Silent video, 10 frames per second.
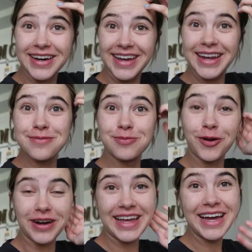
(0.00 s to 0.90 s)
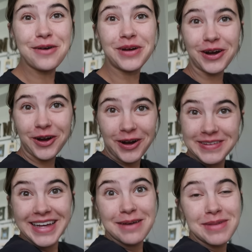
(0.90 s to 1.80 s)
Good morning. We are
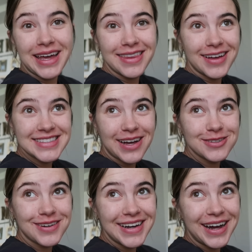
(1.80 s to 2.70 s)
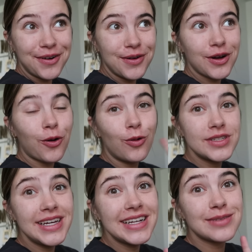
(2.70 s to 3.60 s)
currently at my in-laws house right now.
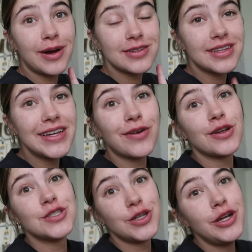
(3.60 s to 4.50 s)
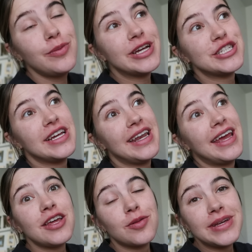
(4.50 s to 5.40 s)
Colton is about to leave on his two-year mission.
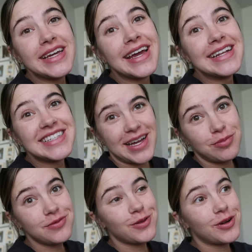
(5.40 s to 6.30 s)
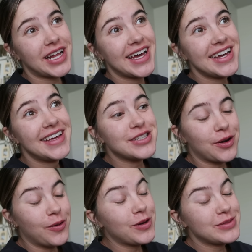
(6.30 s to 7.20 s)
He'll be in Tampa, Florida.
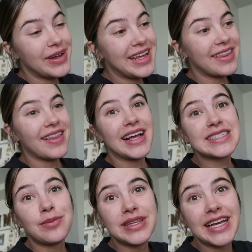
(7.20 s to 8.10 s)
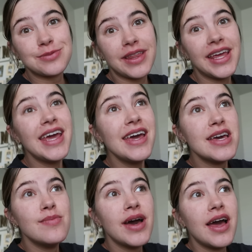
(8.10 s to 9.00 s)
So we're spending the last couple days with
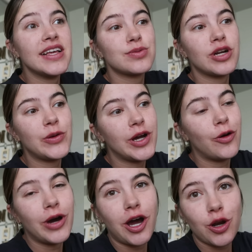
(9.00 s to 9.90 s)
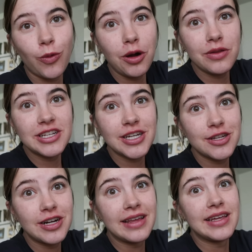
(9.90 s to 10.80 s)
him. This morning we all went on a walk with each
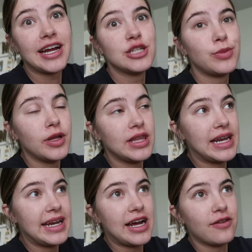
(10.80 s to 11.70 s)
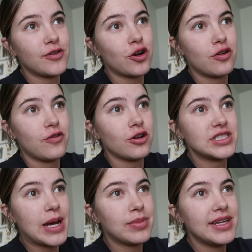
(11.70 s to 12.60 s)
other and then I just put Lena down for her
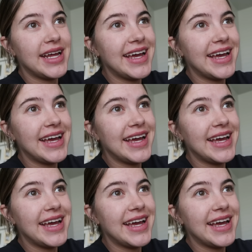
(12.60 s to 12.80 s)
first nap of the